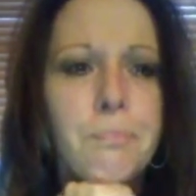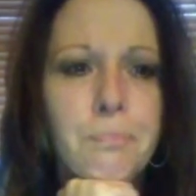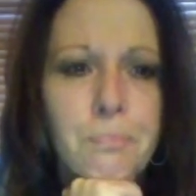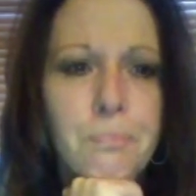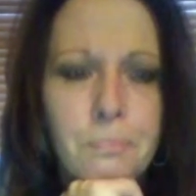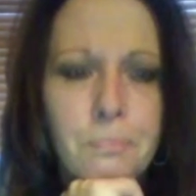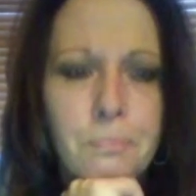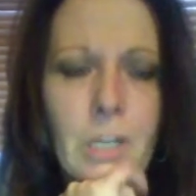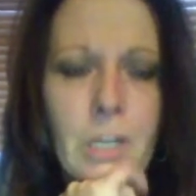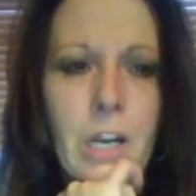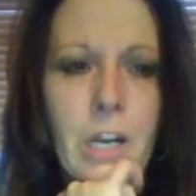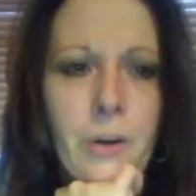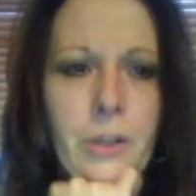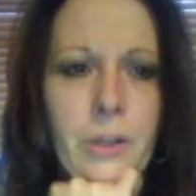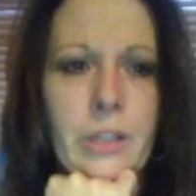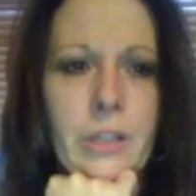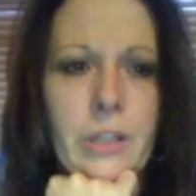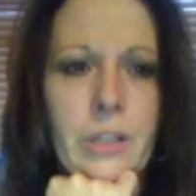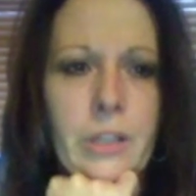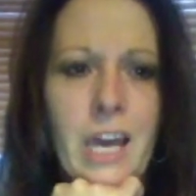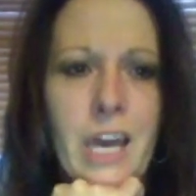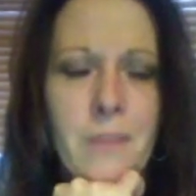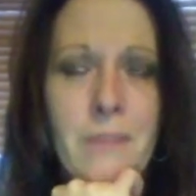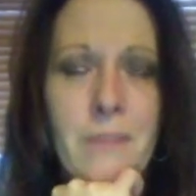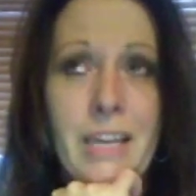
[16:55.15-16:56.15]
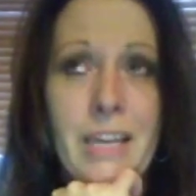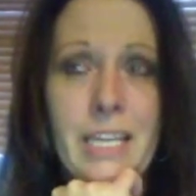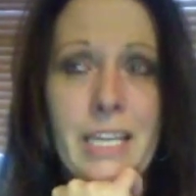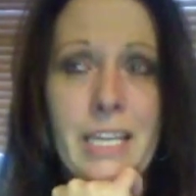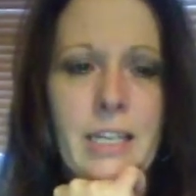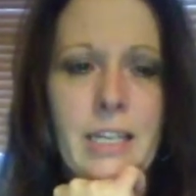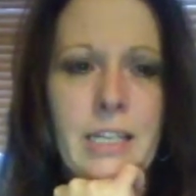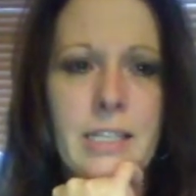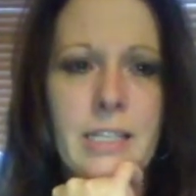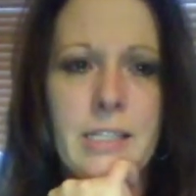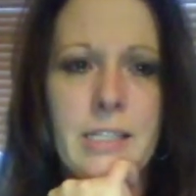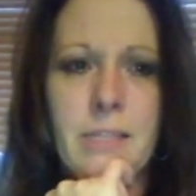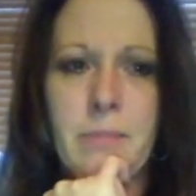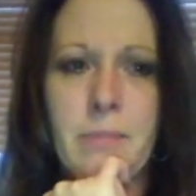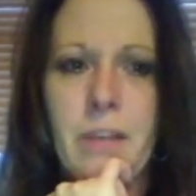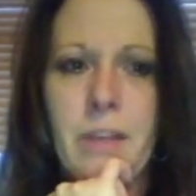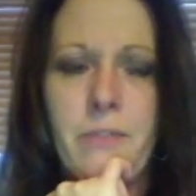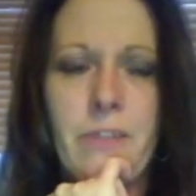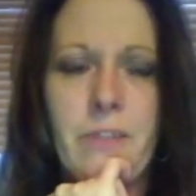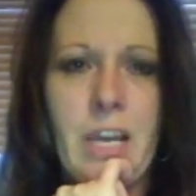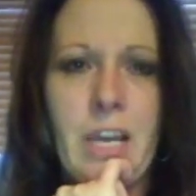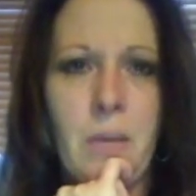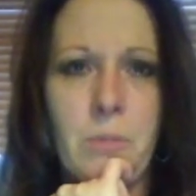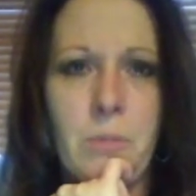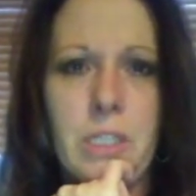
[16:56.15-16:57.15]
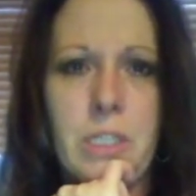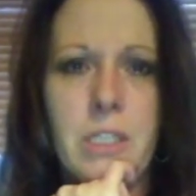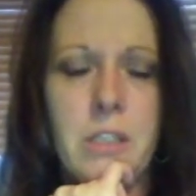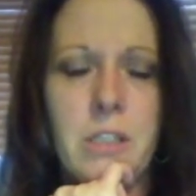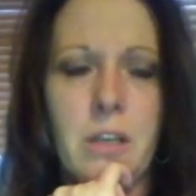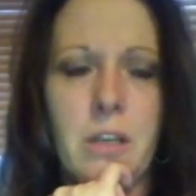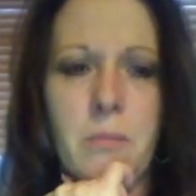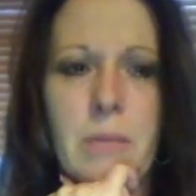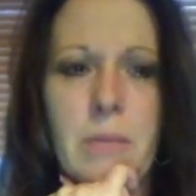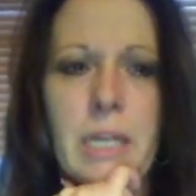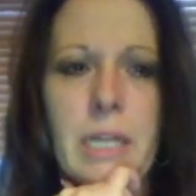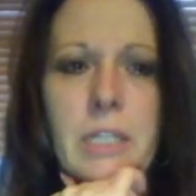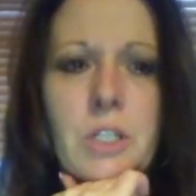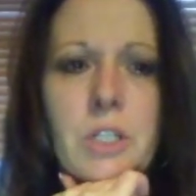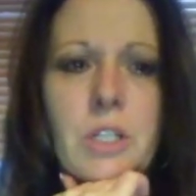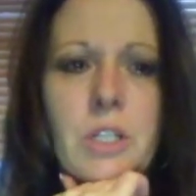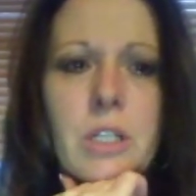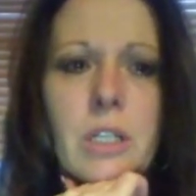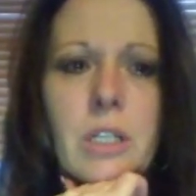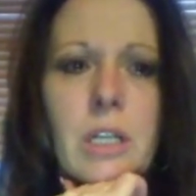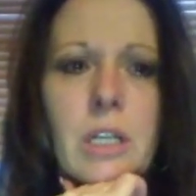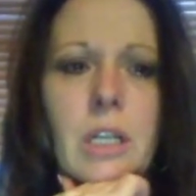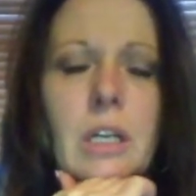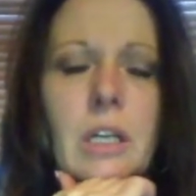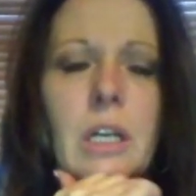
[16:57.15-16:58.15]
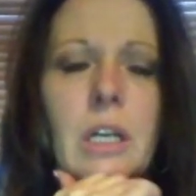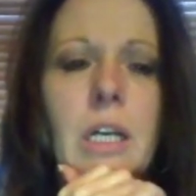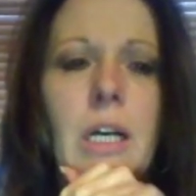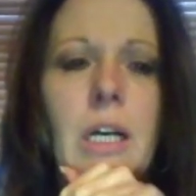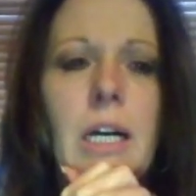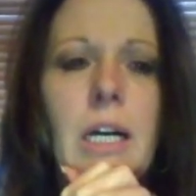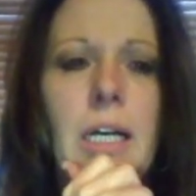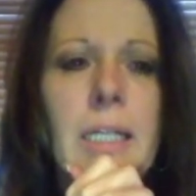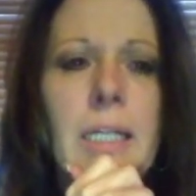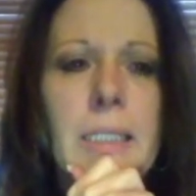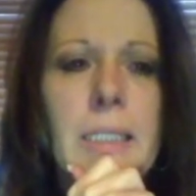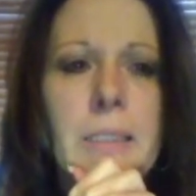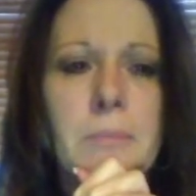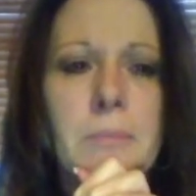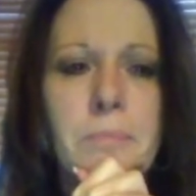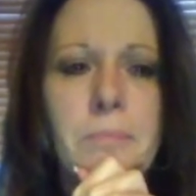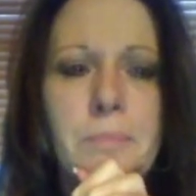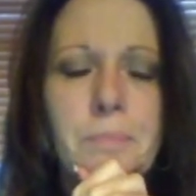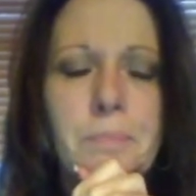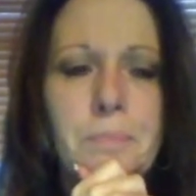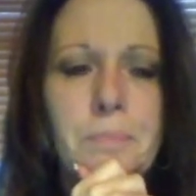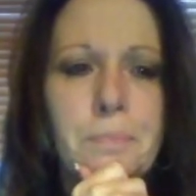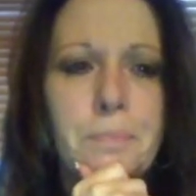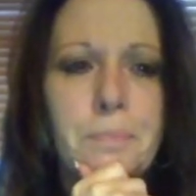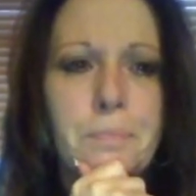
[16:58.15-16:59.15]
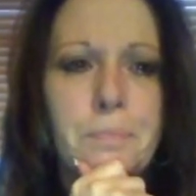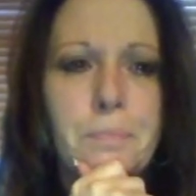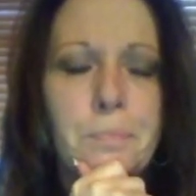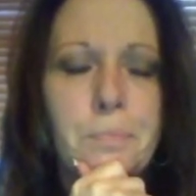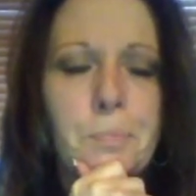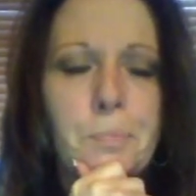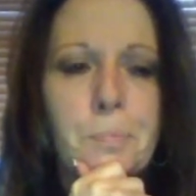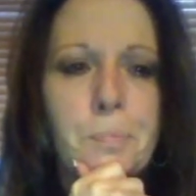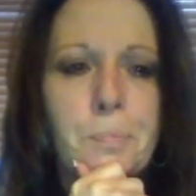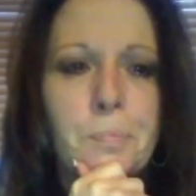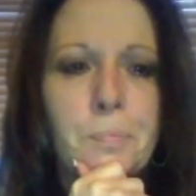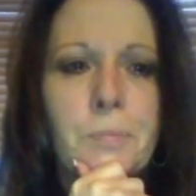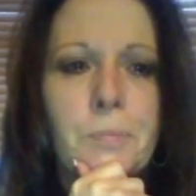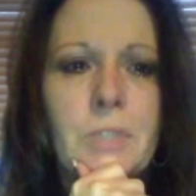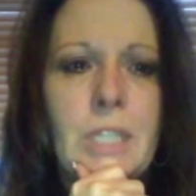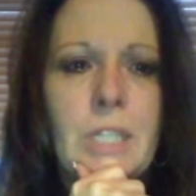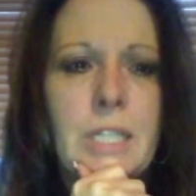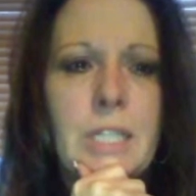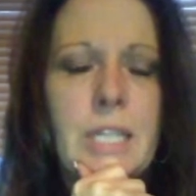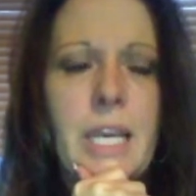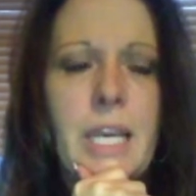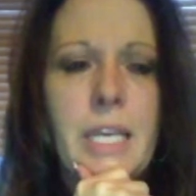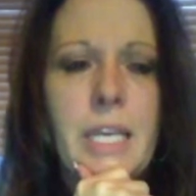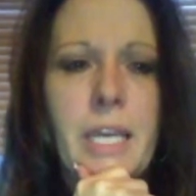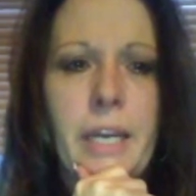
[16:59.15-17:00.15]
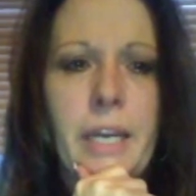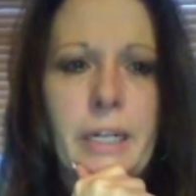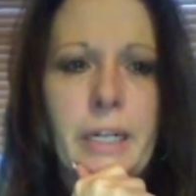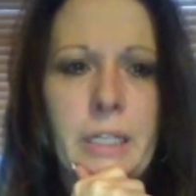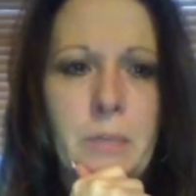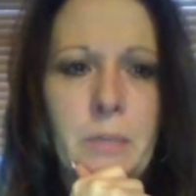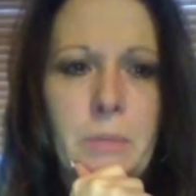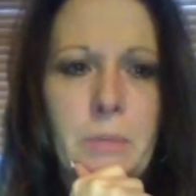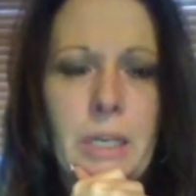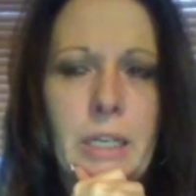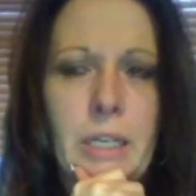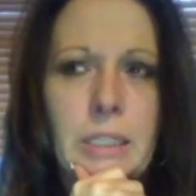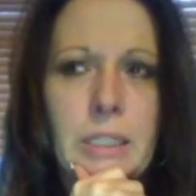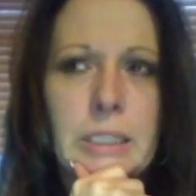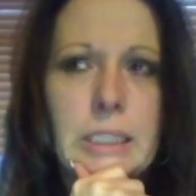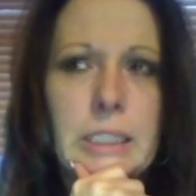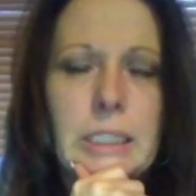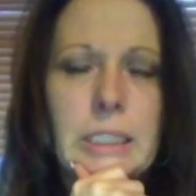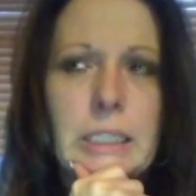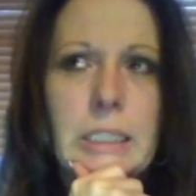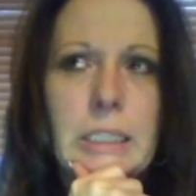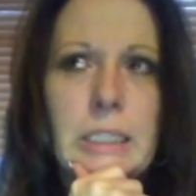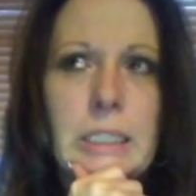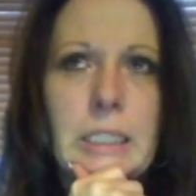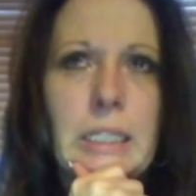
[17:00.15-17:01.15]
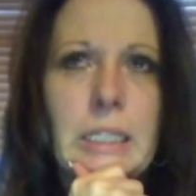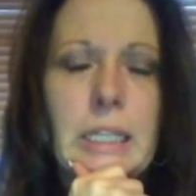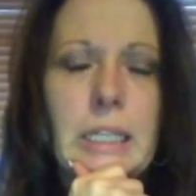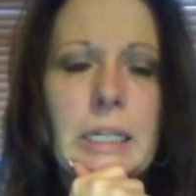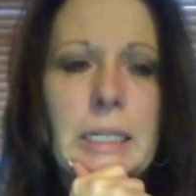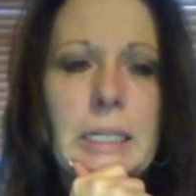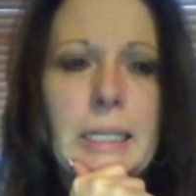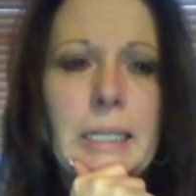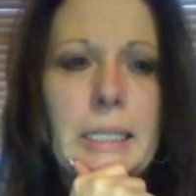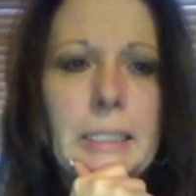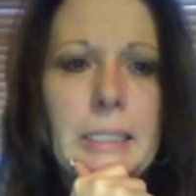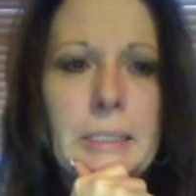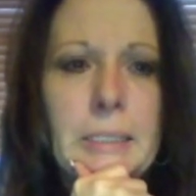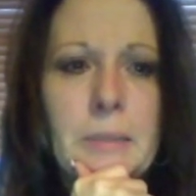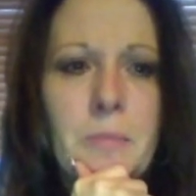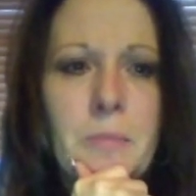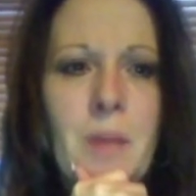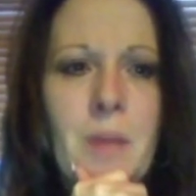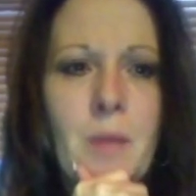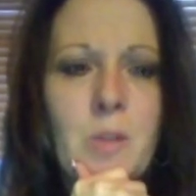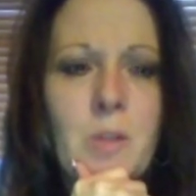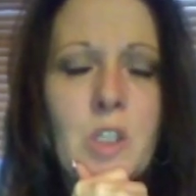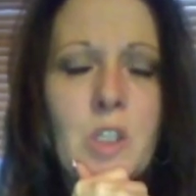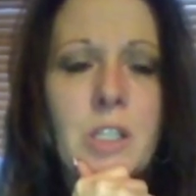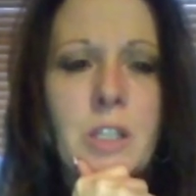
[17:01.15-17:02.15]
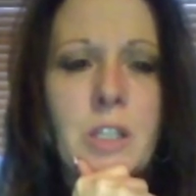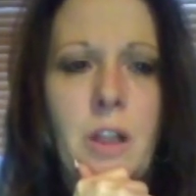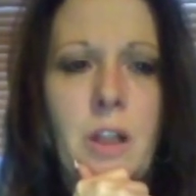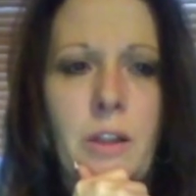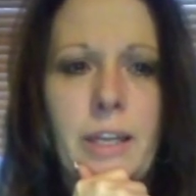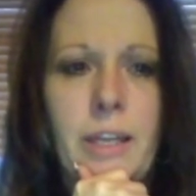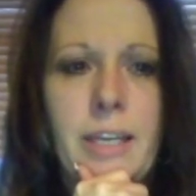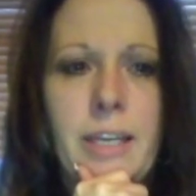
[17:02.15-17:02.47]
I rely on my kids and my family so much to take care of me. I'm slowly